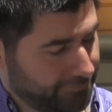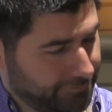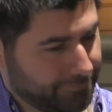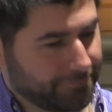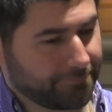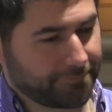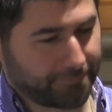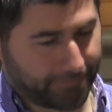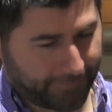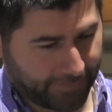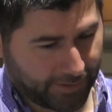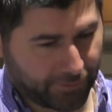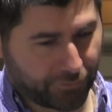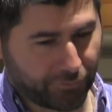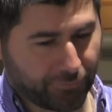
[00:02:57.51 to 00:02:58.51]
Mm-hmm.
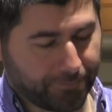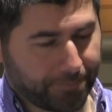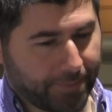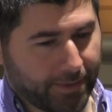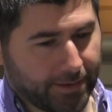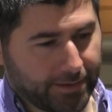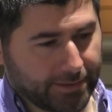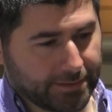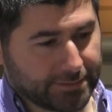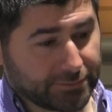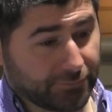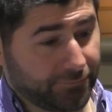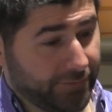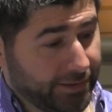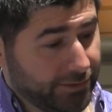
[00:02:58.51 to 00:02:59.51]
Thank you.
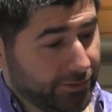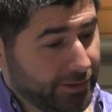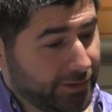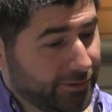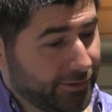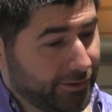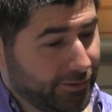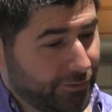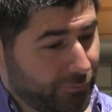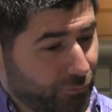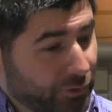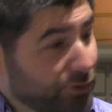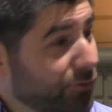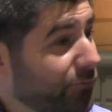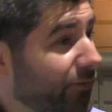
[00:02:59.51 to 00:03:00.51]
So finally,
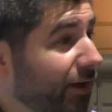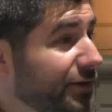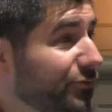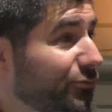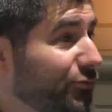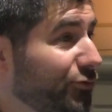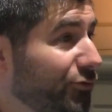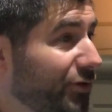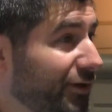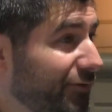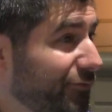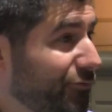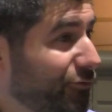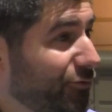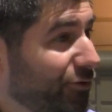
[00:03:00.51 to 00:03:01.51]
what advice would you give